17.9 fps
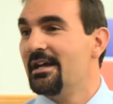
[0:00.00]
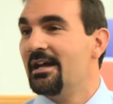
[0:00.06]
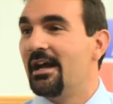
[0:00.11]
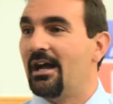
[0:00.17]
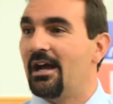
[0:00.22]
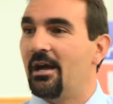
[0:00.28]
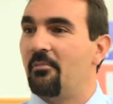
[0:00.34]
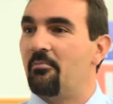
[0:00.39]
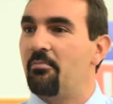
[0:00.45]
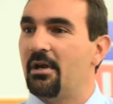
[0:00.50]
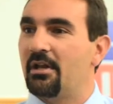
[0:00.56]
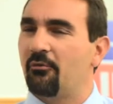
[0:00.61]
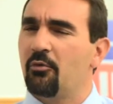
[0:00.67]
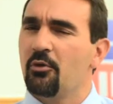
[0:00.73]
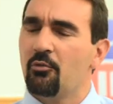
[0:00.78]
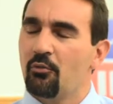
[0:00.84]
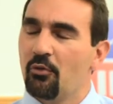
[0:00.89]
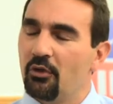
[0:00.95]
But
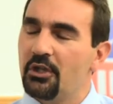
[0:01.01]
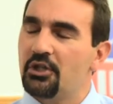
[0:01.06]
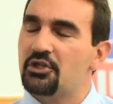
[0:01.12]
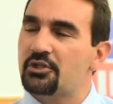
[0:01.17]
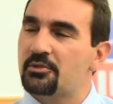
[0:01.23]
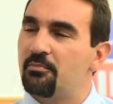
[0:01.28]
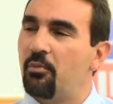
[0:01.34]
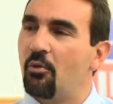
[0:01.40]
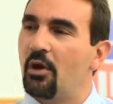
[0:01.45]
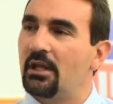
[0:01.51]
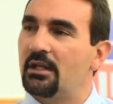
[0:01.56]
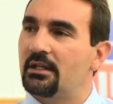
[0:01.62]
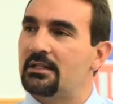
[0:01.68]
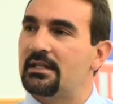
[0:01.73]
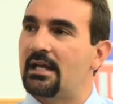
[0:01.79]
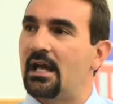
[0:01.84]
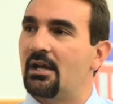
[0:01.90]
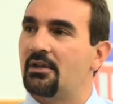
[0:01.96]
if we really just boil
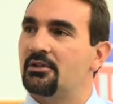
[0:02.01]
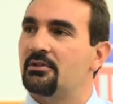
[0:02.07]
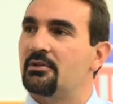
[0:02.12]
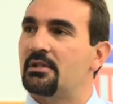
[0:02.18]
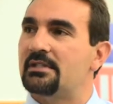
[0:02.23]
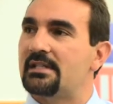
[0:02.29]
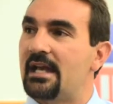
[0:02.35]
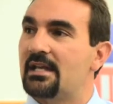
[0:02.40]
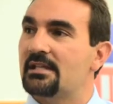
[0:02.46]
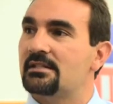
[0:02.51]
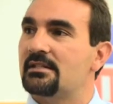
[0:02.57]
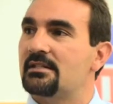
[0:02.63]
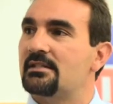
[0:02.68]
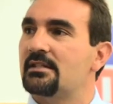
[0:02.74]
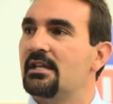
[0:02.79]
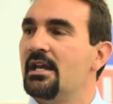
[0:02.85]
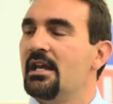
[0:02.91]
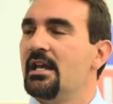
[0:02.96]
it down to its
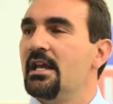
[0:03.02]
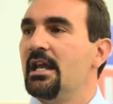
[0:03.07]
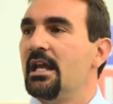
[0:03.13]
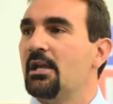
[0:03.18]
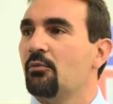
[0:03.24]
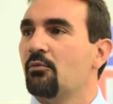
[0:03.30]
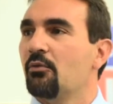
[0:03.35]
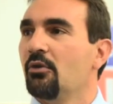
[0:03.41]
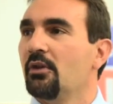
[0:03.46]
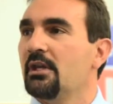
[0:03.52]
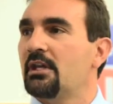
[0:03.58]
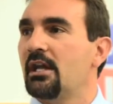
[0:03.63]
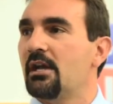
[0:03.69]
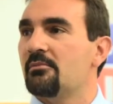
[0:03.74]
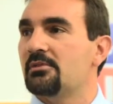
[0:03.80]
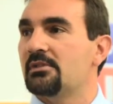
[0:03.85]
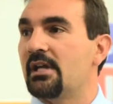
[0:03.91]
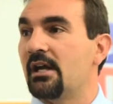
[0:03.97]
essence, it really
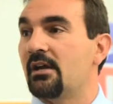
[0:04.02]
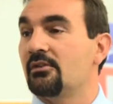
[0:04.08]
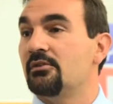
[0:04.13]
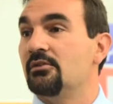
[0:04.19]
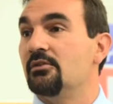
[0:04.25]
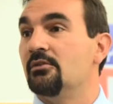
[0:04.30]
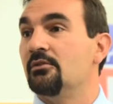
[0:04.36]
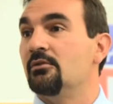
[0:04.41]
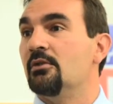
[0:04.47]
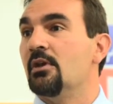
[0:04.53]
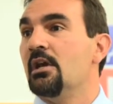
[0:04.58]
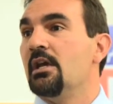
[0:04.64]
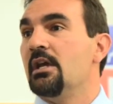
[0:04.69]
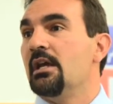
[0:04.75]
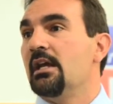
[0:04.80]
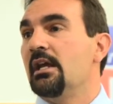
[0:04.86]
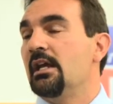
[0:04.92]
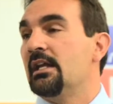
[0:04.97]
comes down to
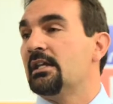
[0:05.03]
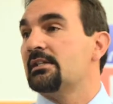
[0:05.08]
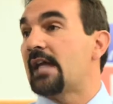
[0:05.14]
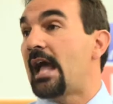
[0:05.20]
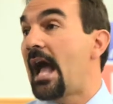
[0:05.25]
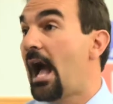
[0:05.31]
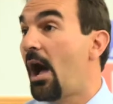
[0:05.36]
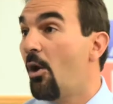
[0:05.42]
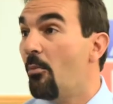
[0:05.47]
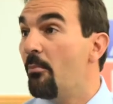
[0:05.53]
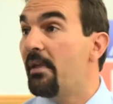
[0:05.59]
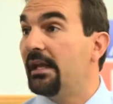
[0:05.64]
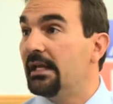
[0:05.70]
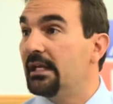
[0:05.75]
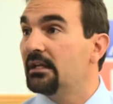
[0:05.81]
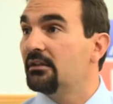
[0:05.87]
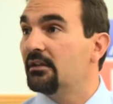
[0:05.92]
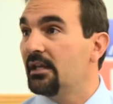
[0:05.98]
it's how
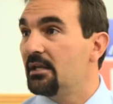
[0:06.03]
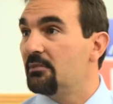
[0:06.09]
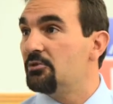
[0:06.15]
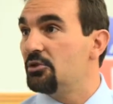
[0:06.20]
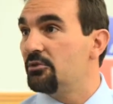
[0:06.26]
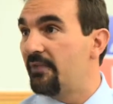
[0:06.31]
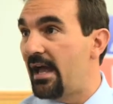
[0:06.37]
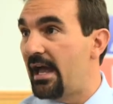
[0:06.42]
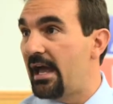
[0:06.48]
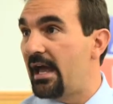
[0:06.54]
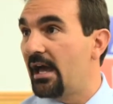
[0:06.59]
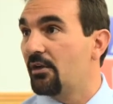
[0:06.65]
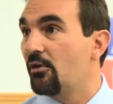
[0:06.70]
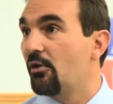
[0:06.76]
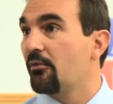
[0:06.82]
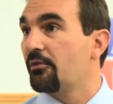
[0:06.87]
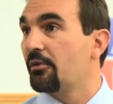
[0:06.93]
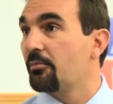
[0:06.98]
many claims you've had
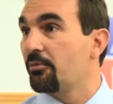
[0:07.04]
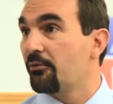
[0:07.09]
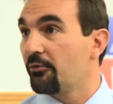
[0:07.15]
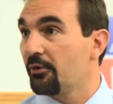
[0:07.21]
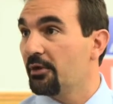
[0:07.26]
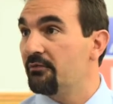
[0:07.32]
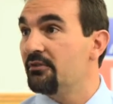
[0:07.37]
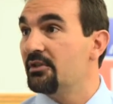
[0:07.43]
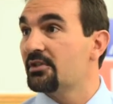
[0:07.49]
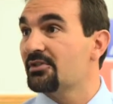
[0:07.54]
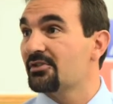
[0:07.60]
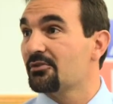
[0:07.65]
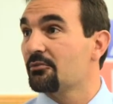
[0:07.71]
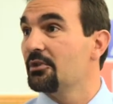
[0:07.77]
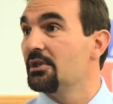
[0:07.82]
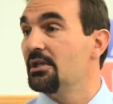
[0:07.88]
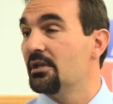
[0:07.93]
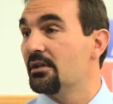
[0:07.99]
over the previous
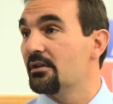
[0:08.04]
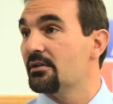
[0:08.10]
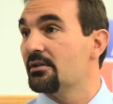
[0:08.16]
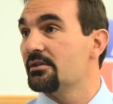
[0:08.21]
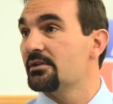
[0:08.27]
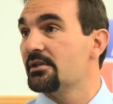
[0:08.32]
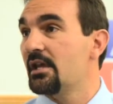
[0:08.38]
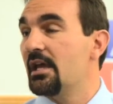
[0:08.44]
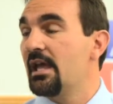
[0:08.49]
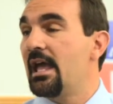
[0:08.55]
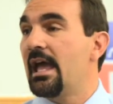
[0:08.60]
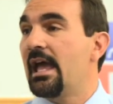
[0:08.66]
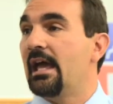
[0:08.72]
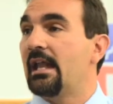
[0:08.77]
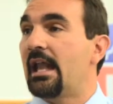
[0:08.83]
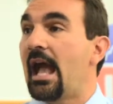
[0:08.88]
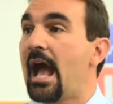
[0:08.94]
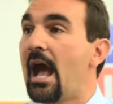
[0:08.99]
3 years
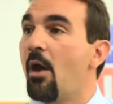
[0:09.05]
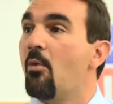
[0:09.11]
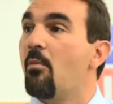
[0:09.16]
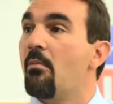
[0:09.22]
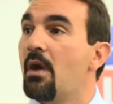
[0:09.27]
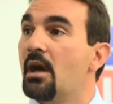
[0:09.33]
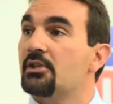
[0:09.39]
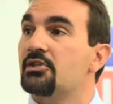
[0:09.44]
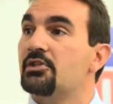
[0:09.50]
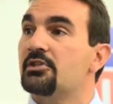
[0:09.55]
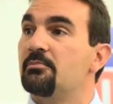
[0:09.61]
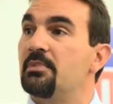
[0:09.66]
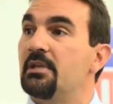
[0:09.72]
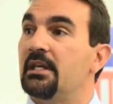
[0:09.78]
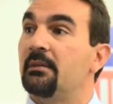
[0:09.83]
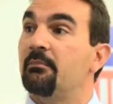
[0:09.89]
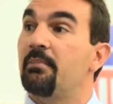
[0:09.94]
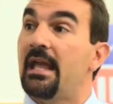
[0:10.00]
and how much is
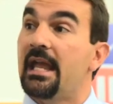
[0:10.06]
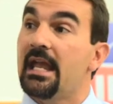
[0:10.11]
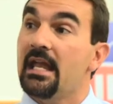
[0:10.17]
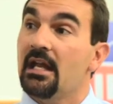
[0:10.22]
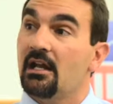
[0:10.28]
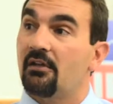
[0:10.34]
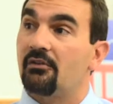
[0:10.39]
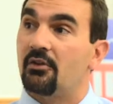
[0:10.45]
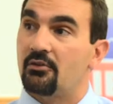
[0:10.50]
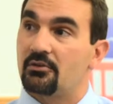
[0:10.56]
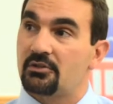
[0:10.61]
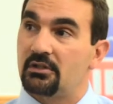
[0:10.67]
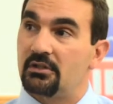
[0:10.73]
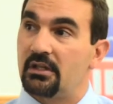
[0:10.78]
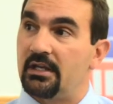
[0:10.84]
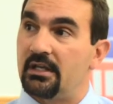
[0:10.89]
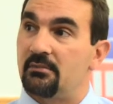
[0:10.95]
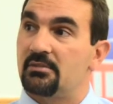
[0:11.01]
being paid on those
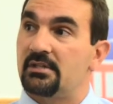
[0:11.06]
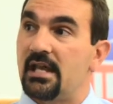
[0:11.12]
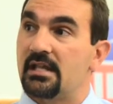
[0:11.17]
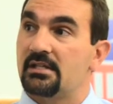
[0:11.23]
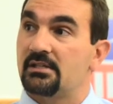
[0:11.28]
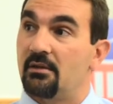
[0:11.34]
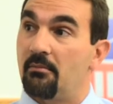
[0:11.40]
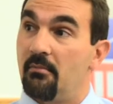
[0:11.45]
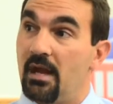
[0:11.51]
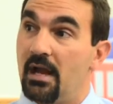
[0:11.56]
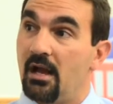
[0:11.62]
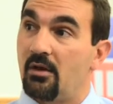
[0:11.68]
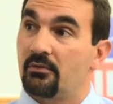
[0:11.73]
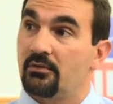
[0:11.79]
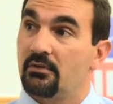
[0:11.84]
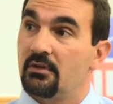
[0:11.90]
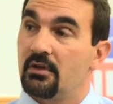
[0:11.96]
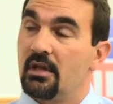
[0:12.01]
claims as an
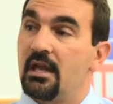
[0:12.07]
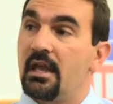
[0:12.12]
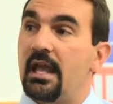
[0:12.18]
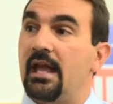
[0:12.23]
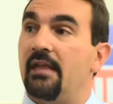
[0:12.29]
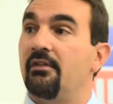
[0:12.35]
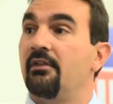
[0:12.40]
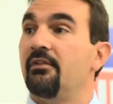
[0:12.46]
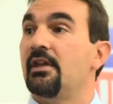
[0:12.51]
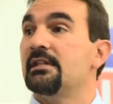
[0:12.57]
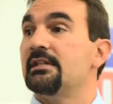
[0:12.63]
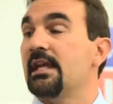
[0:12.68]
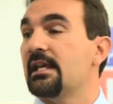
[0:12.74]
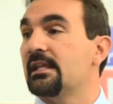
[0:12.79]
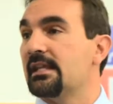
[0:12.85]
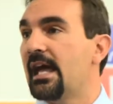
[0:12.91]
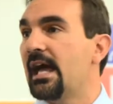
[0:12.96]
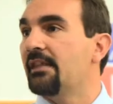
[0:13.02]
amount, and then they
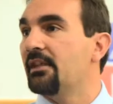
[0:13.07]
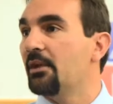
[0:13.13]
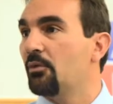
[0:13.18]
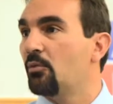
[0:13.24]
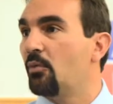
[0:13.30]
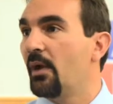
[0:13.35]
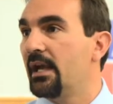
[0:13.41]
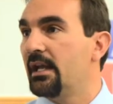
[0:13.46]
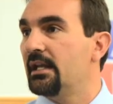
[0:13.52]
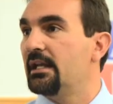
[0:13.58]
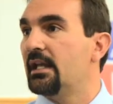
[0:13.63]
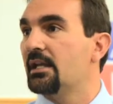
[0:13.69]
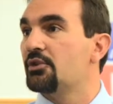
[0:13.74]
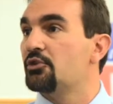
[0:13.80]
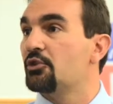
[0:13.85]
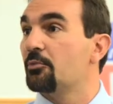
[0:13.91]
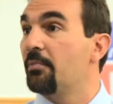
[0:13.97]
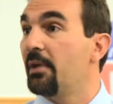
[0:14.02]
take that and they would weigh it
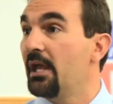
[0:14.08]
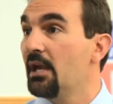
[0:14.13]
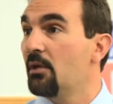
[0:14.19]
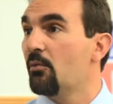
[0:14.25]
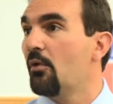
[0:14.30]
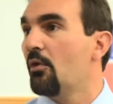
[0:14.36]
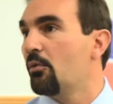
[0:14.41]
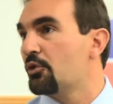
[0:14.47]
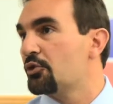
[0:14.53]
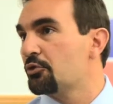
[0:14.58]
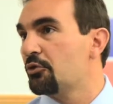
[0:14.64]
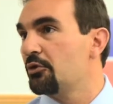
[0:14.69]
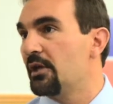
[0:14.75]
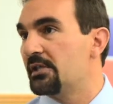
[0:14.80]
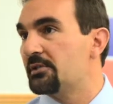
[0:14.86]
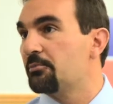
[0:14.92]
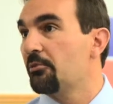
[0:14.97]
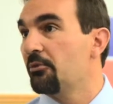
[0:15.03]
against your payroll, which
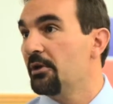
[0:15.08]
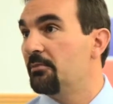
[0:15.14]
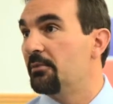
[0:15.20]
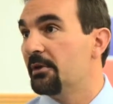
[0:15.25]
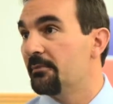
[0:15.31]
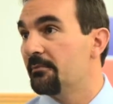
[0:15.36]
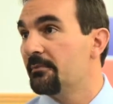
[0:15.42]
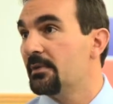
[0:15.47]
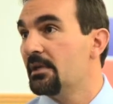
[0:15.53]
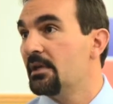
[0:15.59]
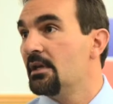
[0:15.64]
creates premium.